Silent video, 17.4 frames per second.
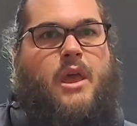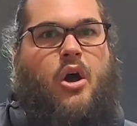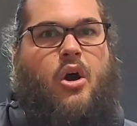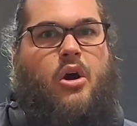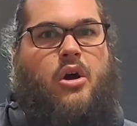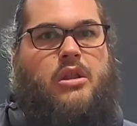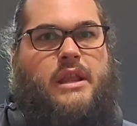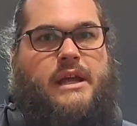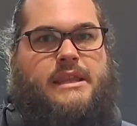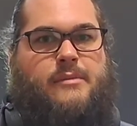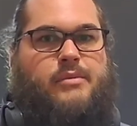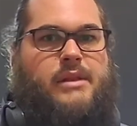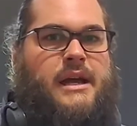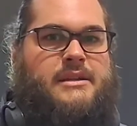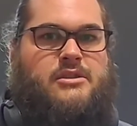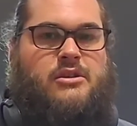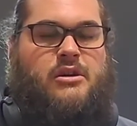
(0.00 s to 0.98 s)
on the
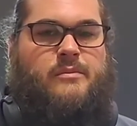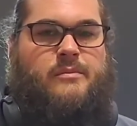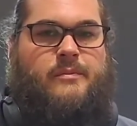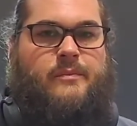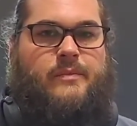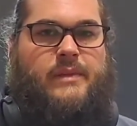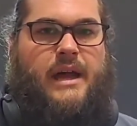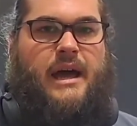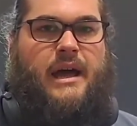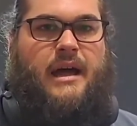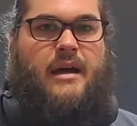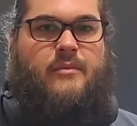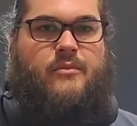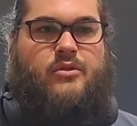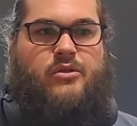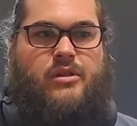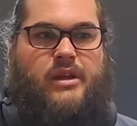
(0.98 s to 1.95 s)
blacktop,
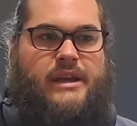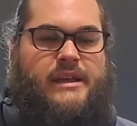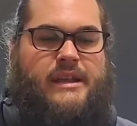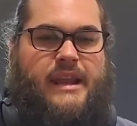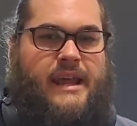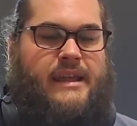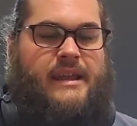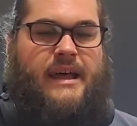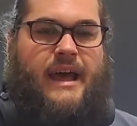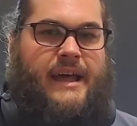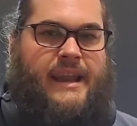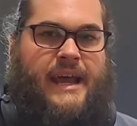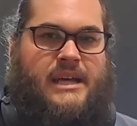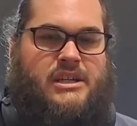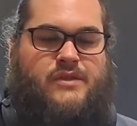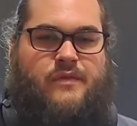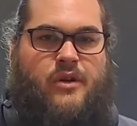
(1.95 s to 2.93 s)
or an
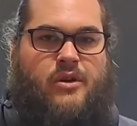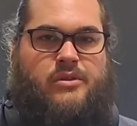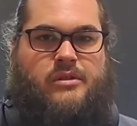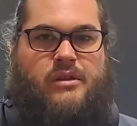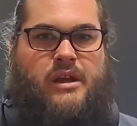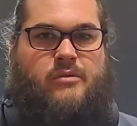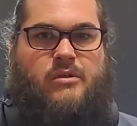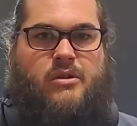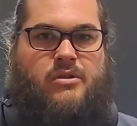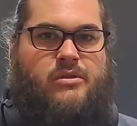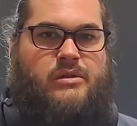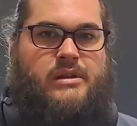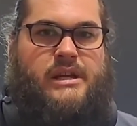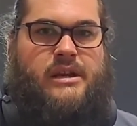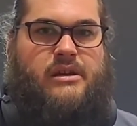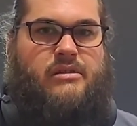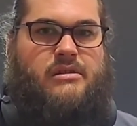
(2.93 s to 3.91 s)
asphalt, like we call
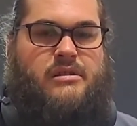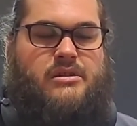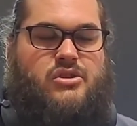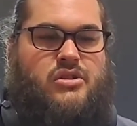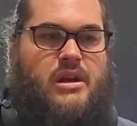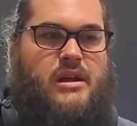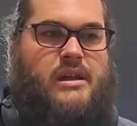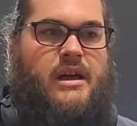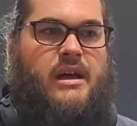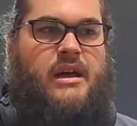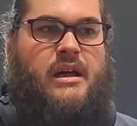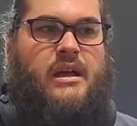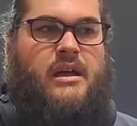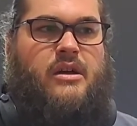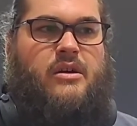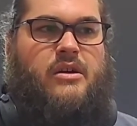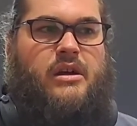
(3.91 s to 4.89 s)
it here in Australia,
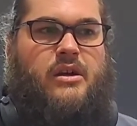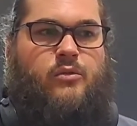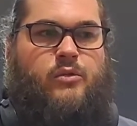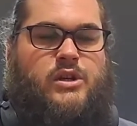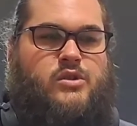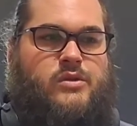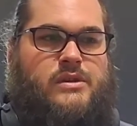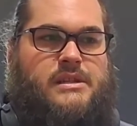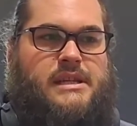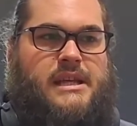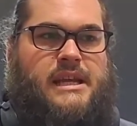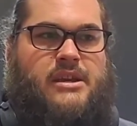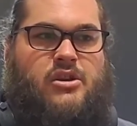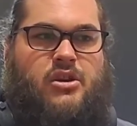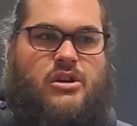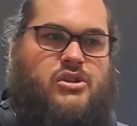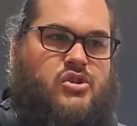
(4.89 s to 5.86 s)
which was
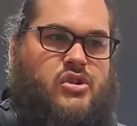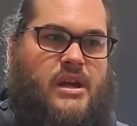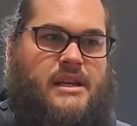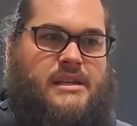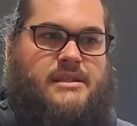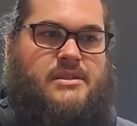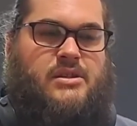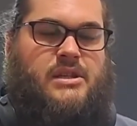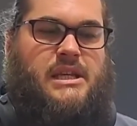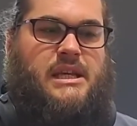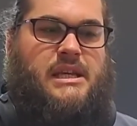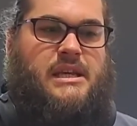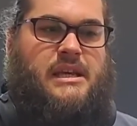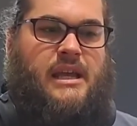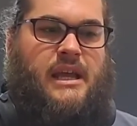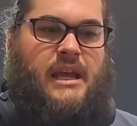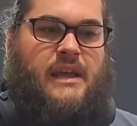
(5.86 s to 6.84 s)
in contrast to
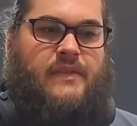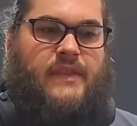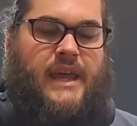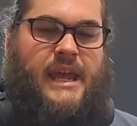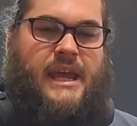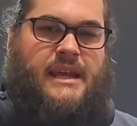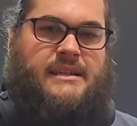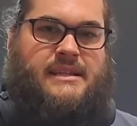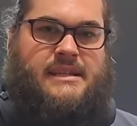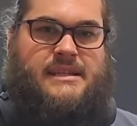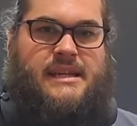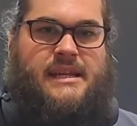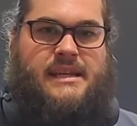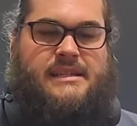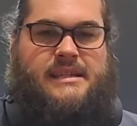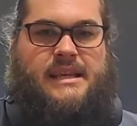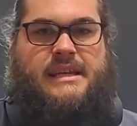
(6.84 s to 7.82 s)
the Anta
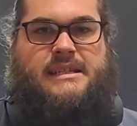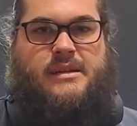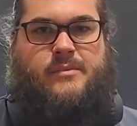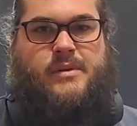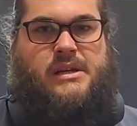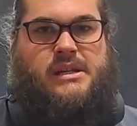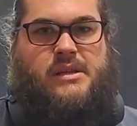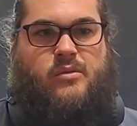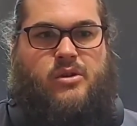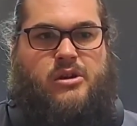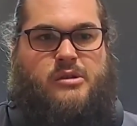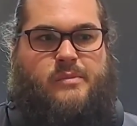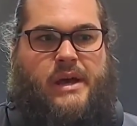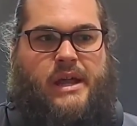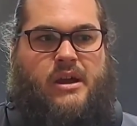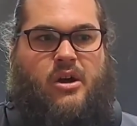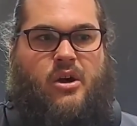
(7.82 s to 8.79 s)
sneakers. They typically work
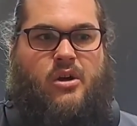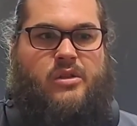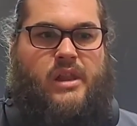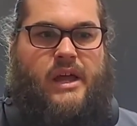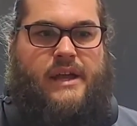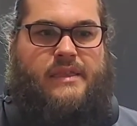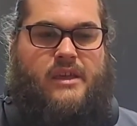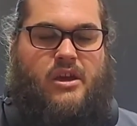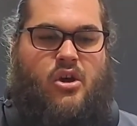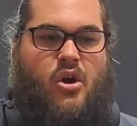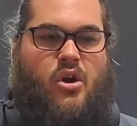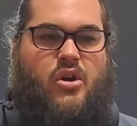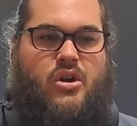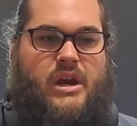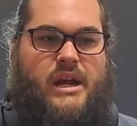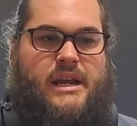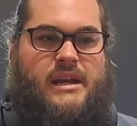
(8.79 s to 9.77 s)
better on the
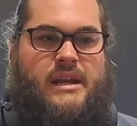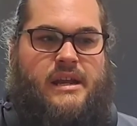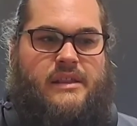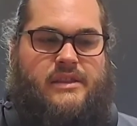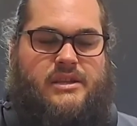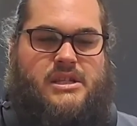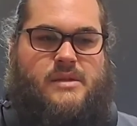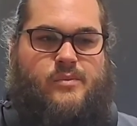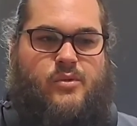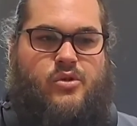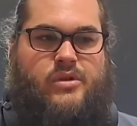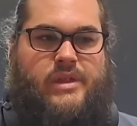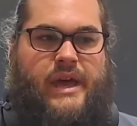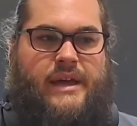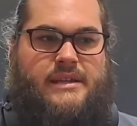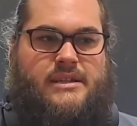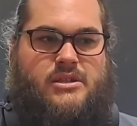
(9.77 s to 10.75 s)
concrete, the
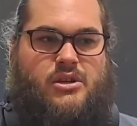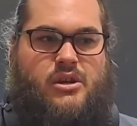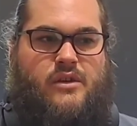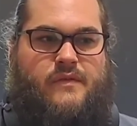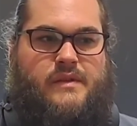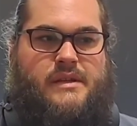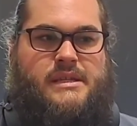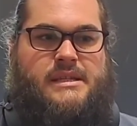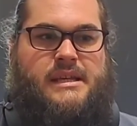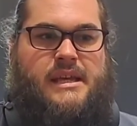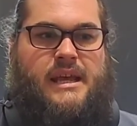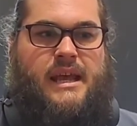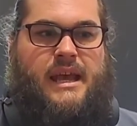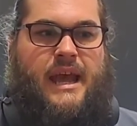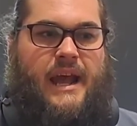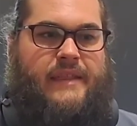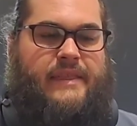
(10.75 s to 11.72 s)
smoother surface,
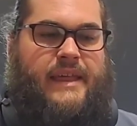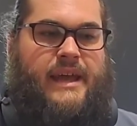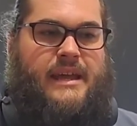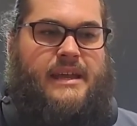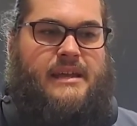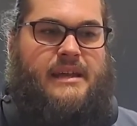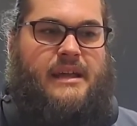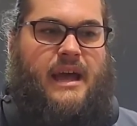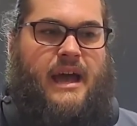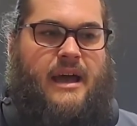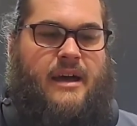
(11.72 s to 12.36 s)
and they